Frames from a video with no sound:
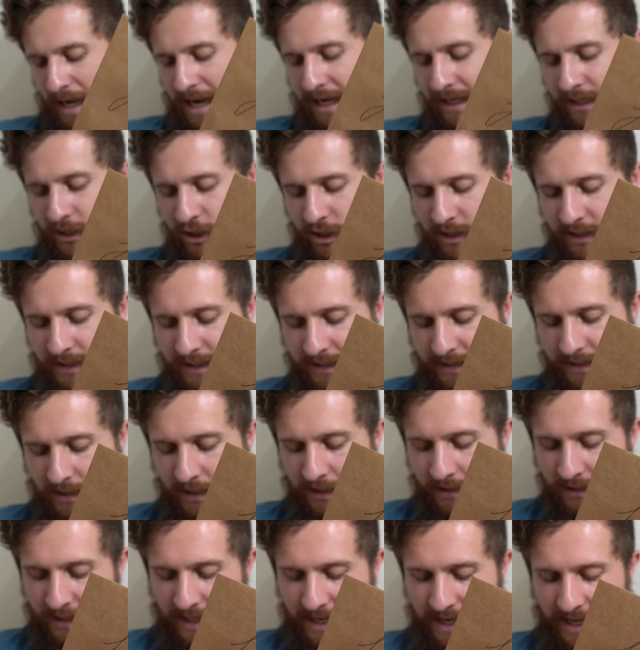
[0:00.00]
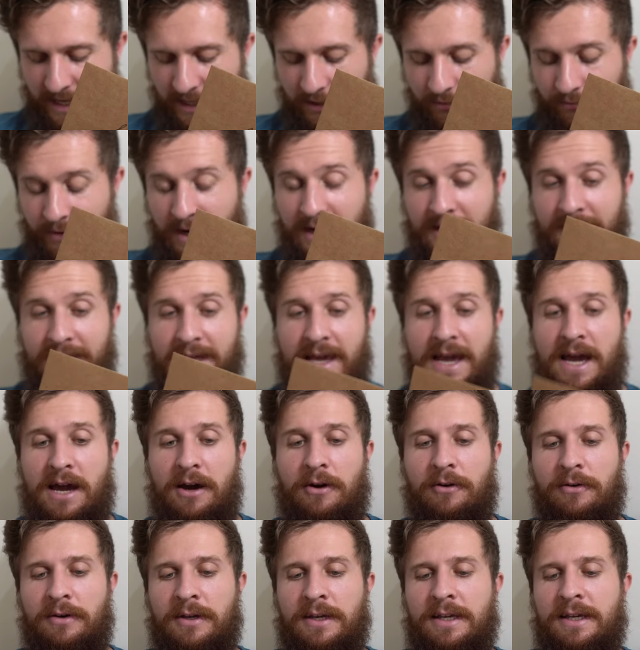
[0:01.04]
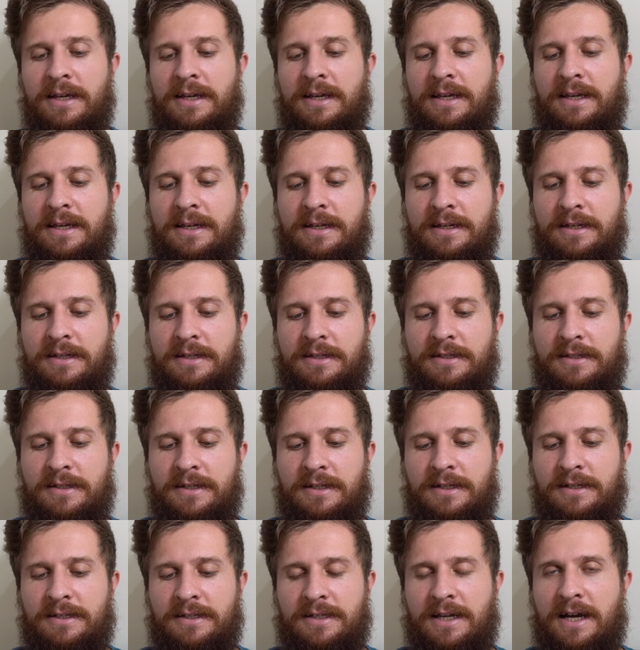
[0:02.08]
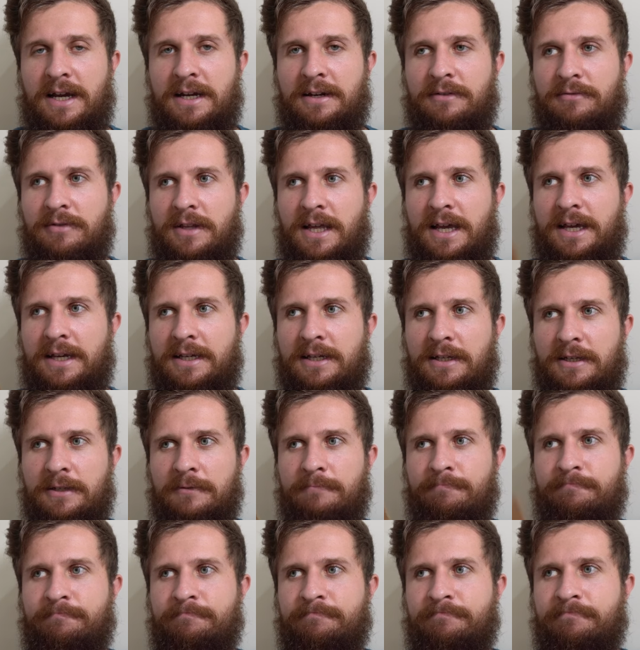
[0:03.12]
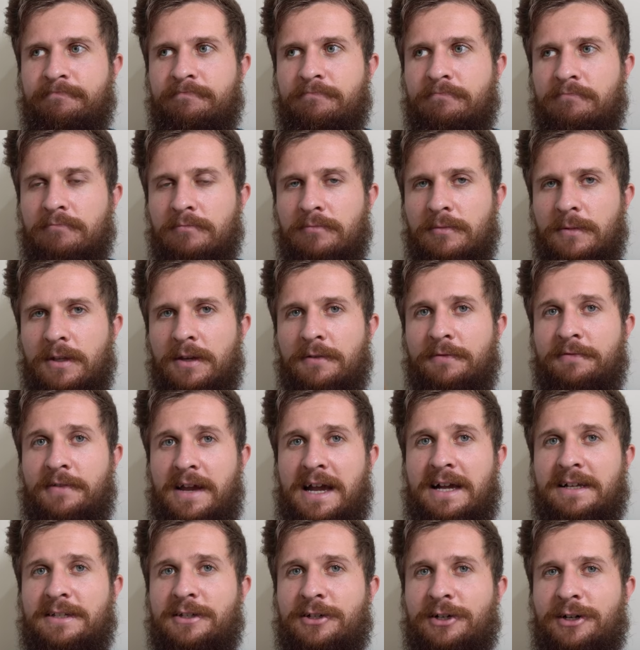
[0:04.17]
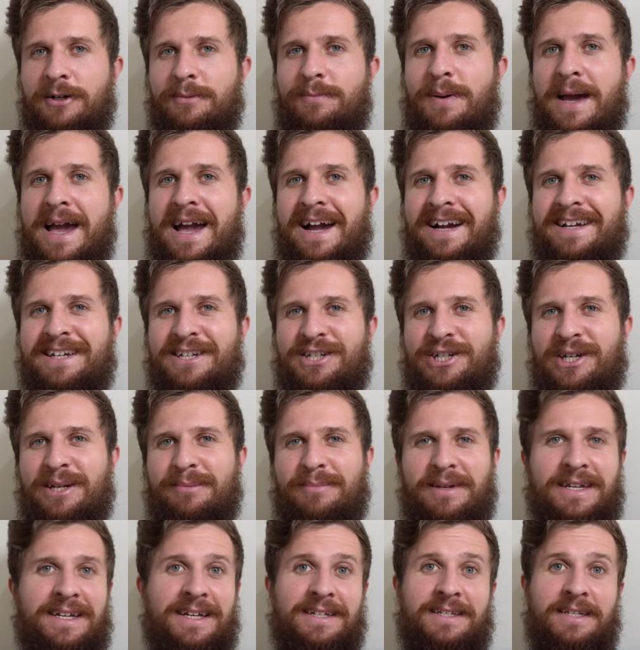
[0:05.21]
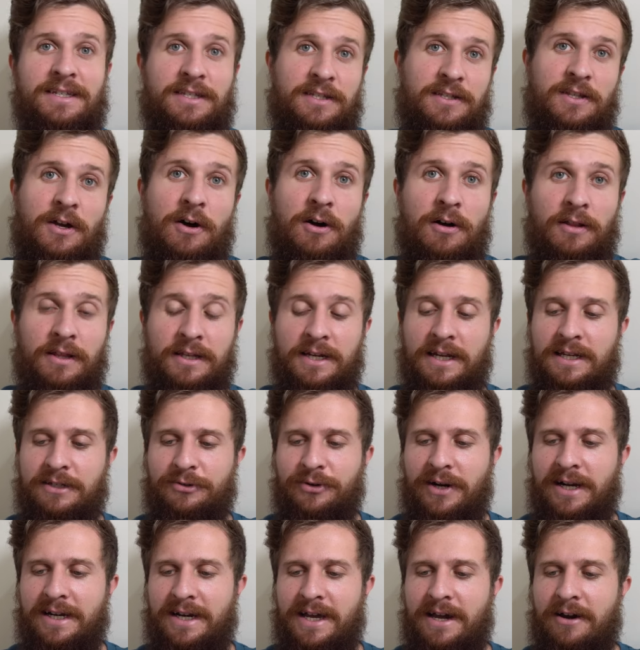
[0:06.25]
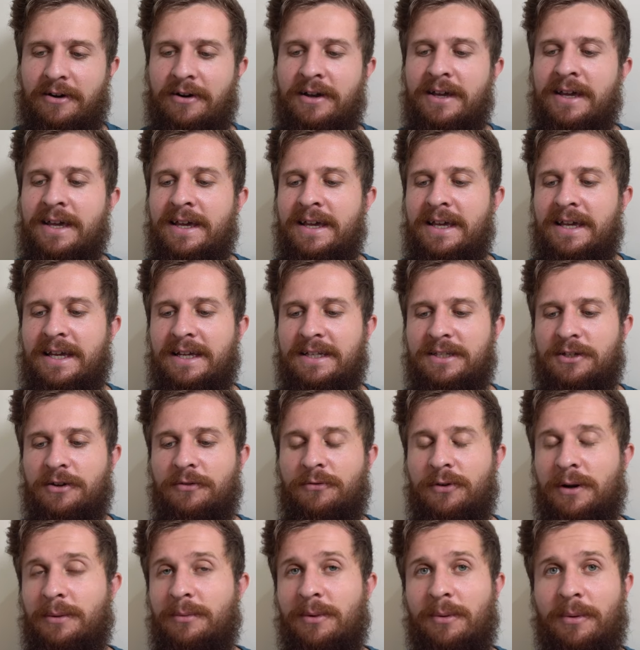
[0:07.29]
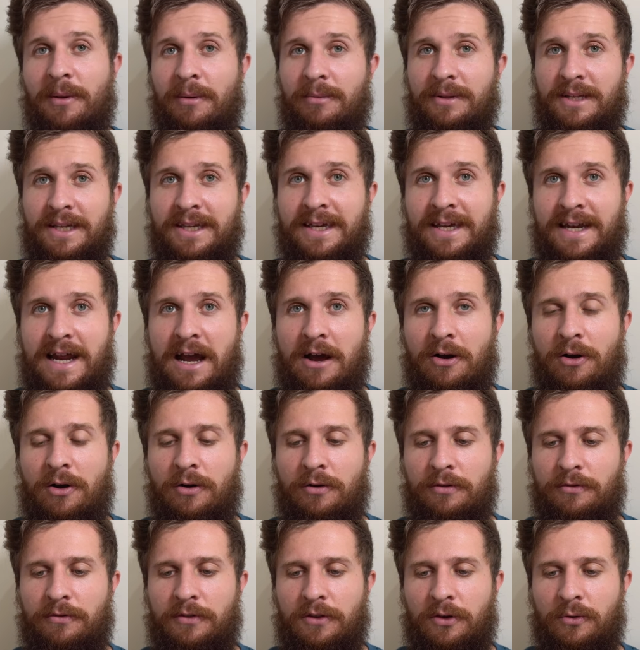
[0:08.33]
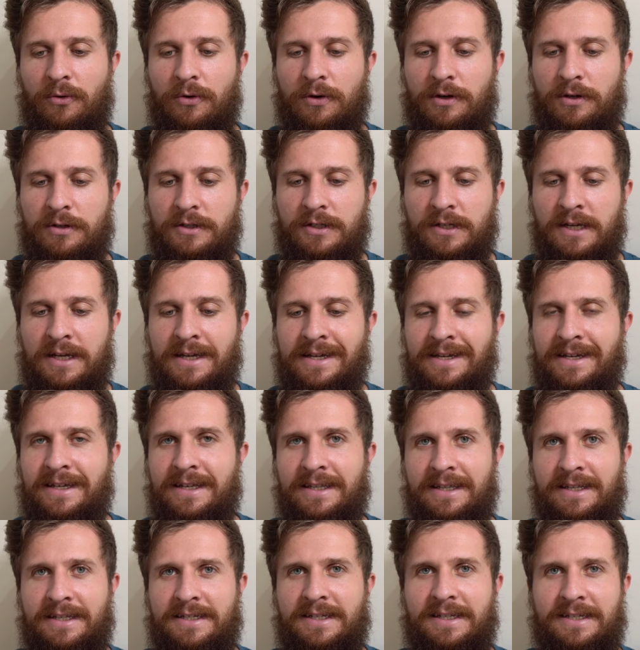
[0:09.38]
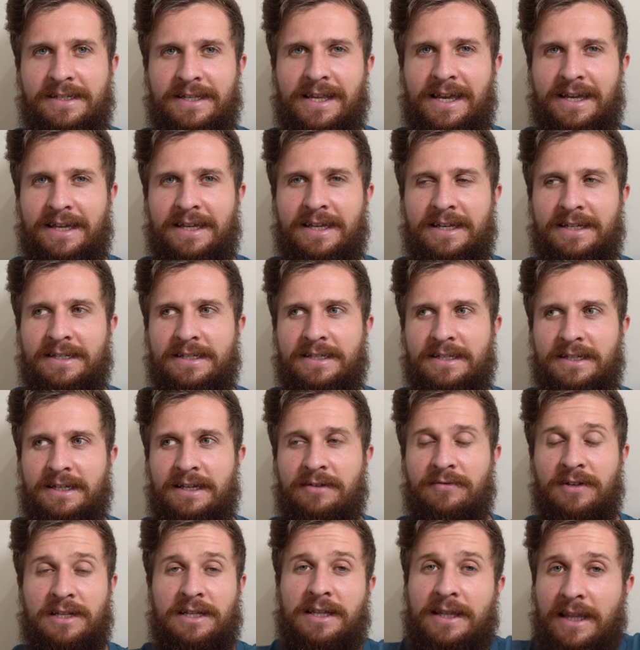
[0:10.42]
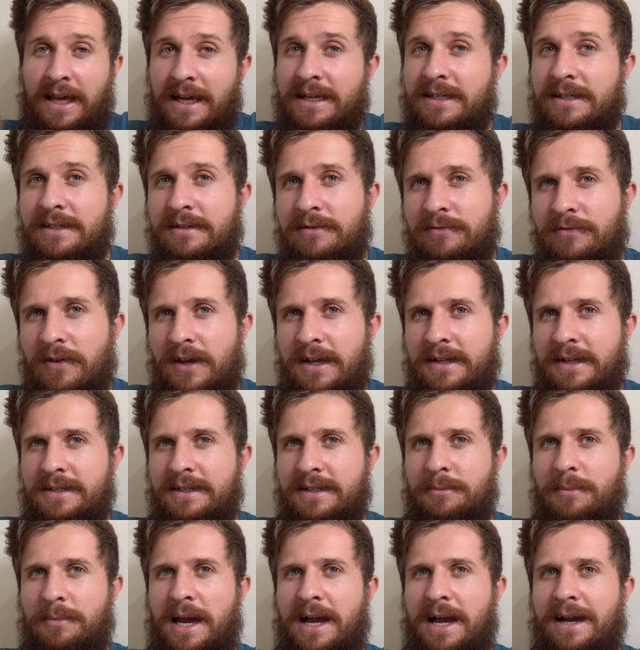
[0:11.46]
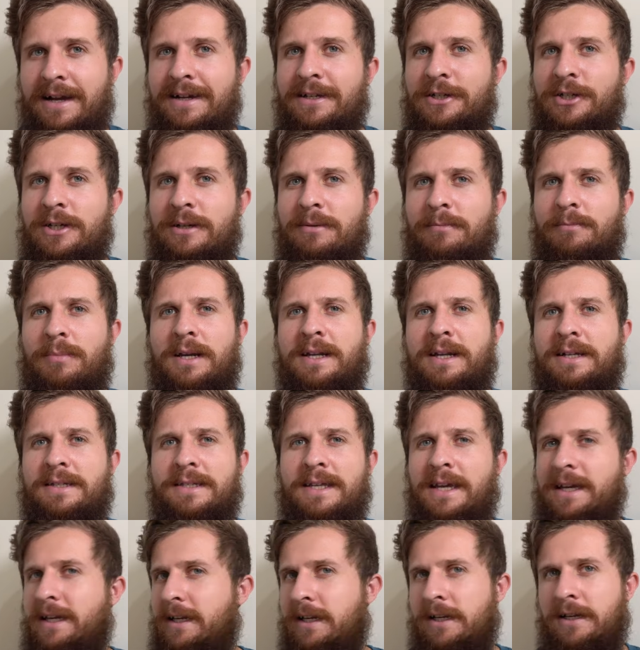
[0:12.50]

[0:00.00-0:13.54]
packaging that's on the hank right now is his kind of faster packaging because it's the holidays right now. And so for him to be able to get out all of the orders, this is his even less fancy packaging, but it's